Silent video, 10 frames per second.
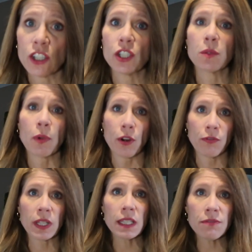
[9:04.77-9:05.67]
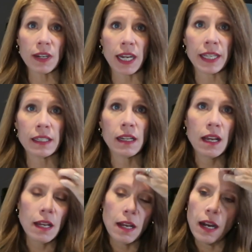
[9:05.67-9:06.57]
She's perfectly fine.
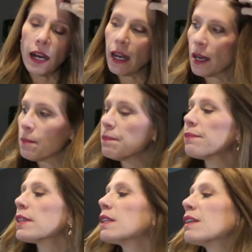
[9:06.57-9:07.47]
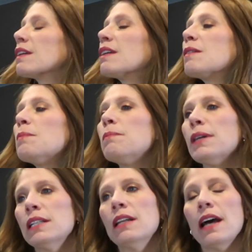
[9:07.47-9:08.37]
Um,
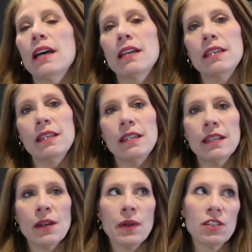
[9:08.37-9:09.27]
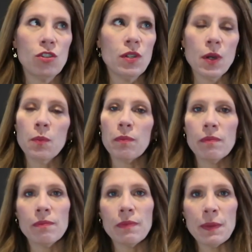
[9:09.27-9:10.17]
but you know, as you know,
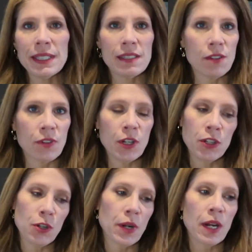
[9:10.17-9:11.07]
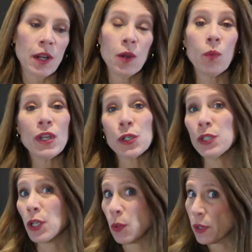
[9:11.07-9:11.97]
maybe it's different in your area. We
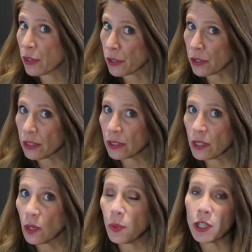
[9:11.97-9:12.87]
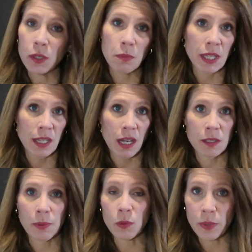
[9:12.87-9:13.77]
couldn't go with her, we couldn't be in the
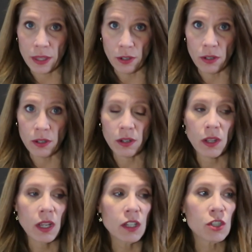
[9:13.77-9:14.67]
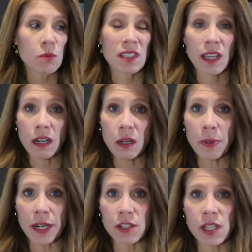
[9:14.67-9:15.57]
hospital with her. She was there all
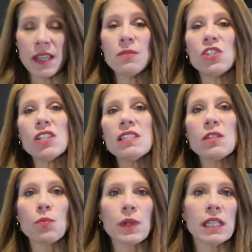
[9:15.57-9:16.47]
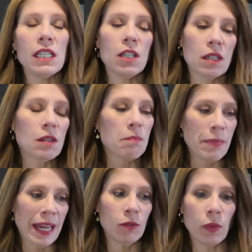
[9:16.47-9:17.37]
by herself. It was just a really
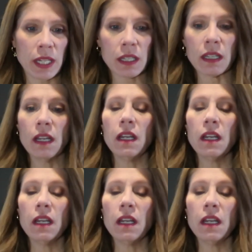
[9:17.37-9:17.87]
bad week.